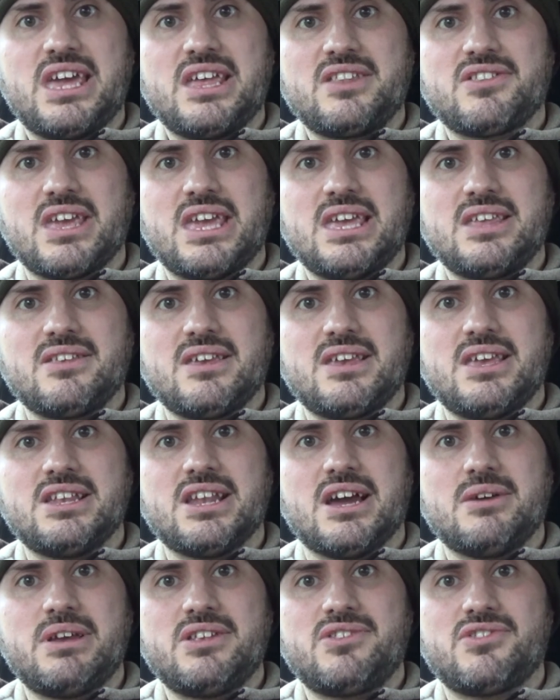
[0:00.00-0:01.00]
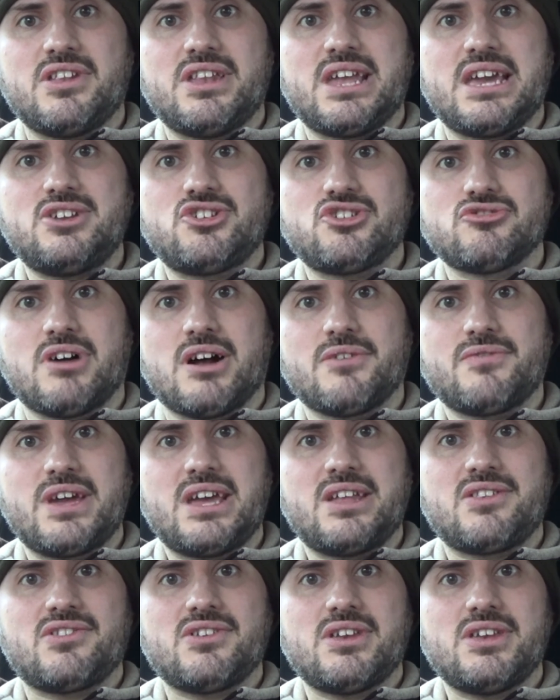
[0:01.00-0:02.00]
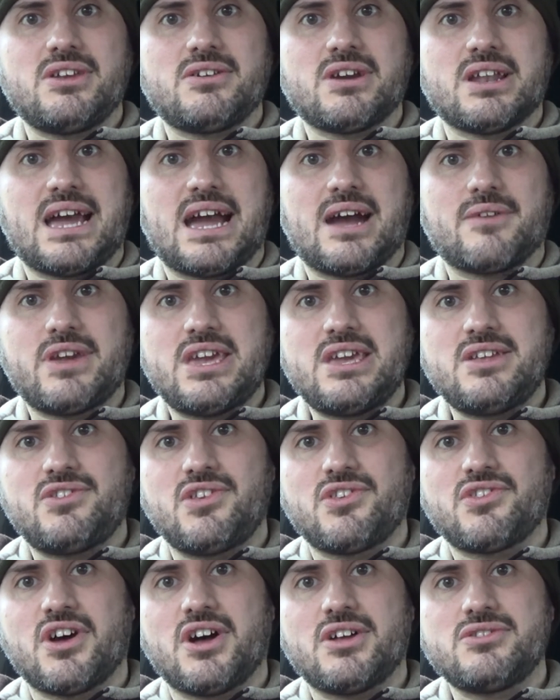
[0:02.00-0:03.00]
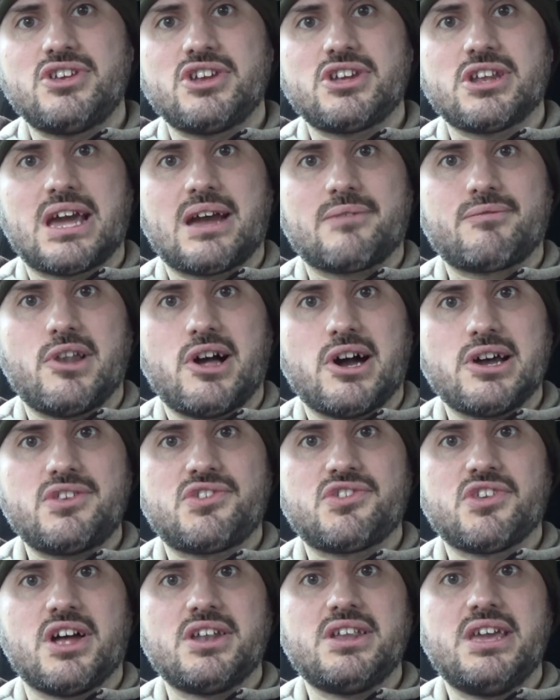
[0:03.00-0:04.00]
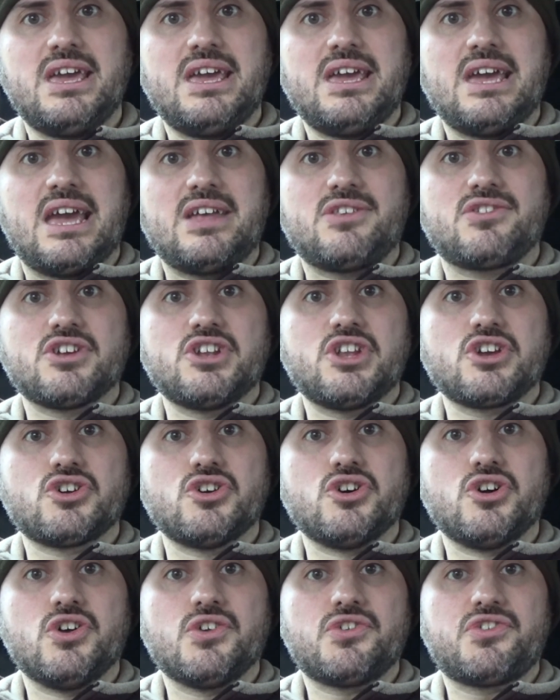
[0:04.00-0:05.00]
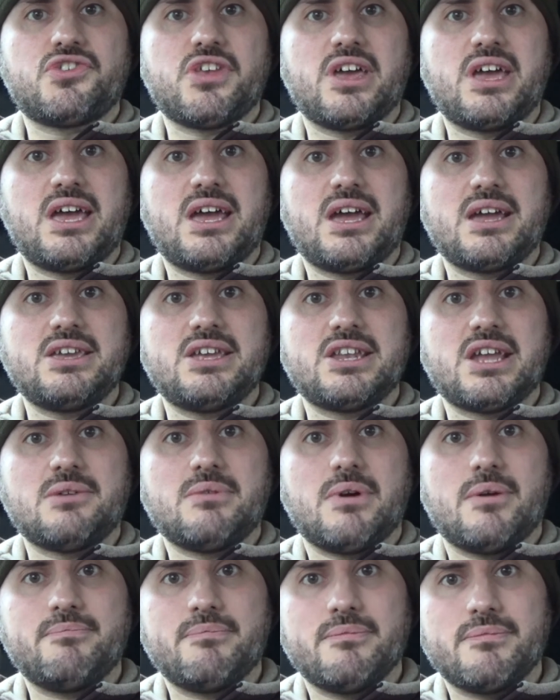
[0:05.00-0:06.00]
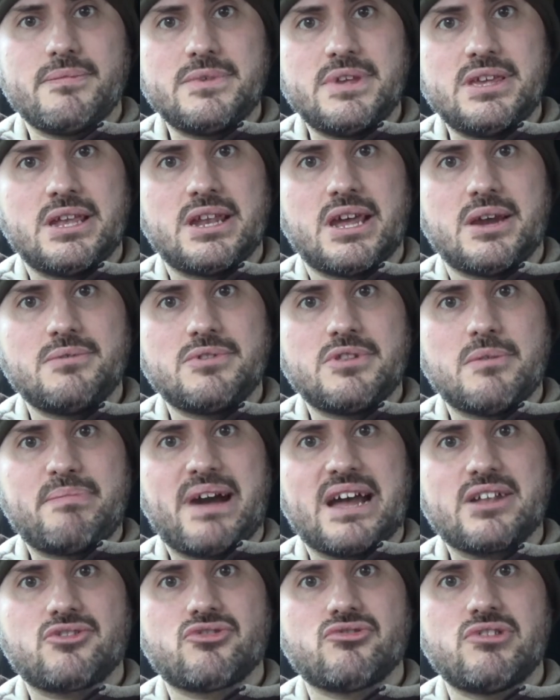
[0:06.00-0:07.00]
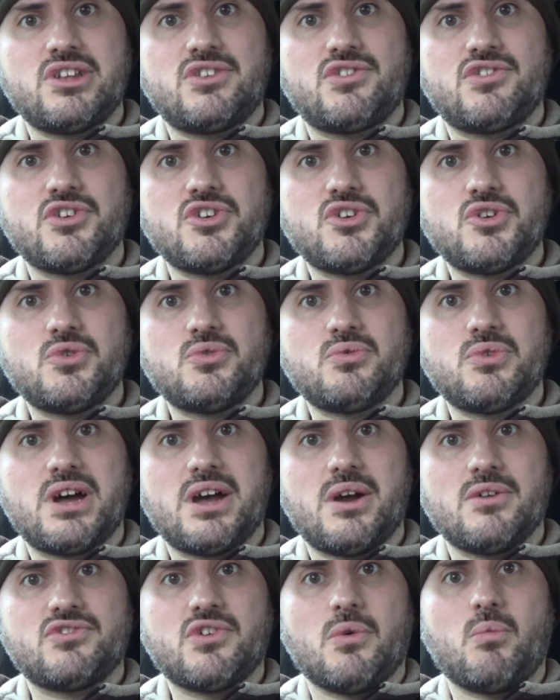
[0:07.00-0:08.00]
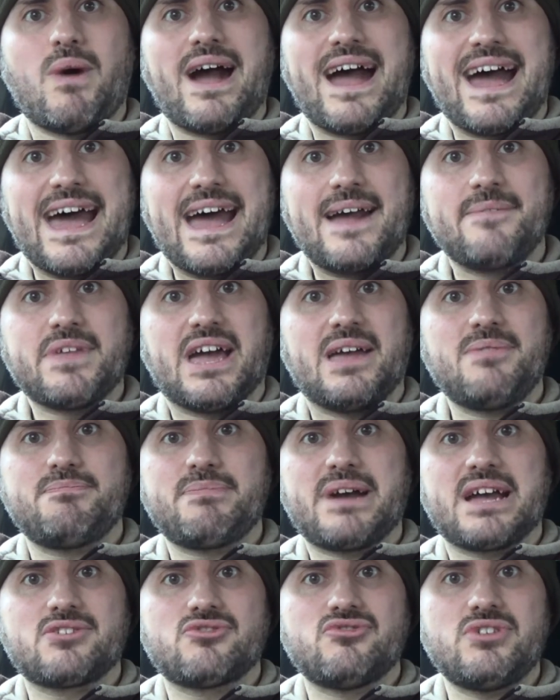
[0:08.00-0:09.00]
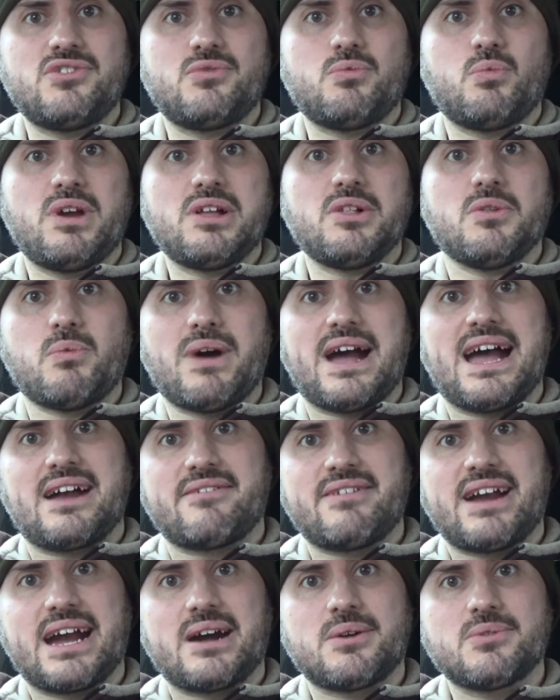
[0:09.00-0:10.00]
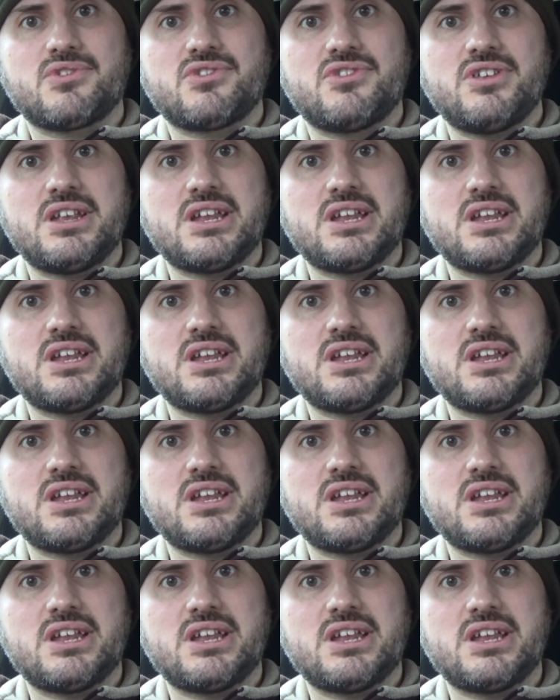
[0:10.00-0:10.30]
It you know, it's the nature of it. You're going to have heaters on, you're going to have lights on. It's going to cause you know the battery to wear, and batteries will wear out.